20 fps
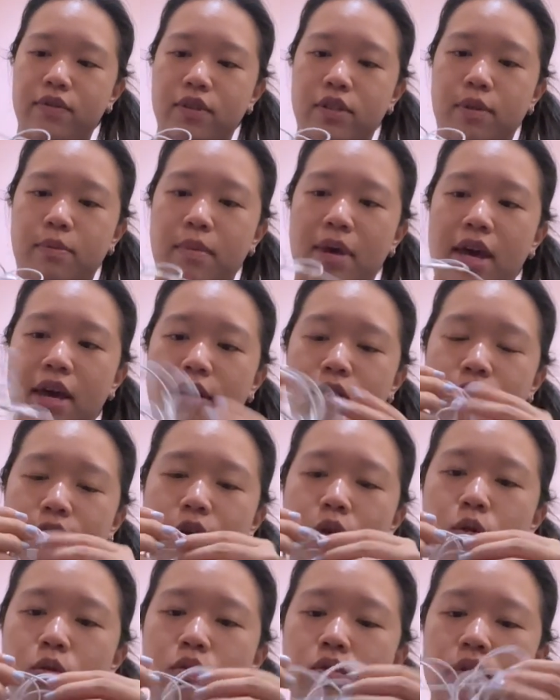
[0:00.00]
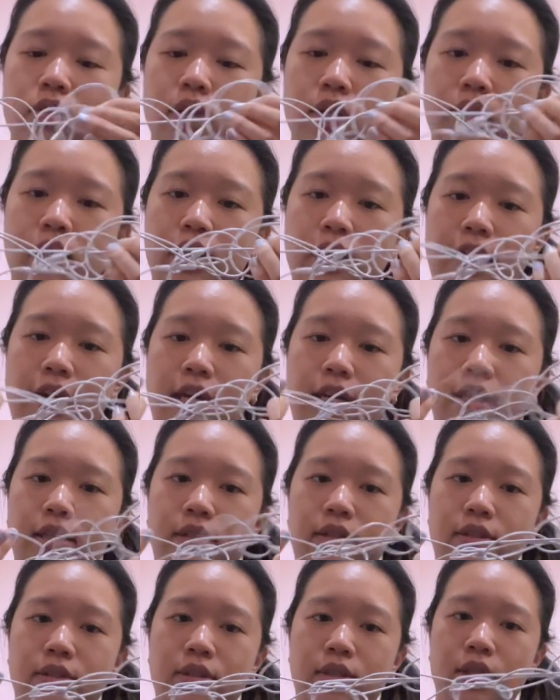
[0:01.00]
some headphones in
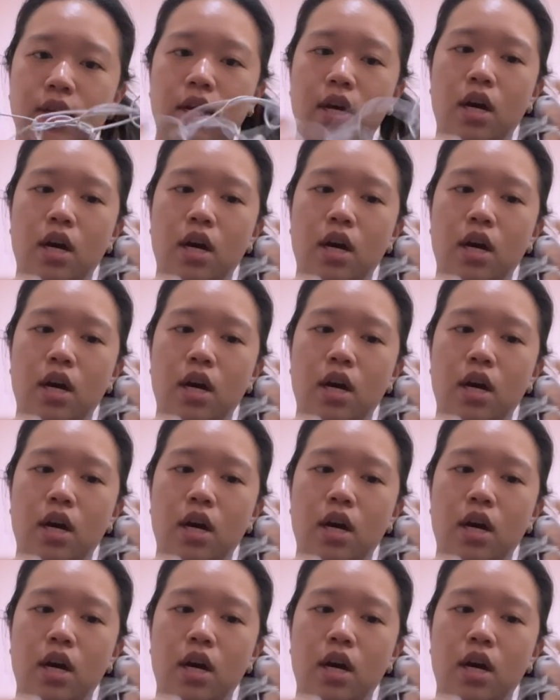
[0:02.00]
case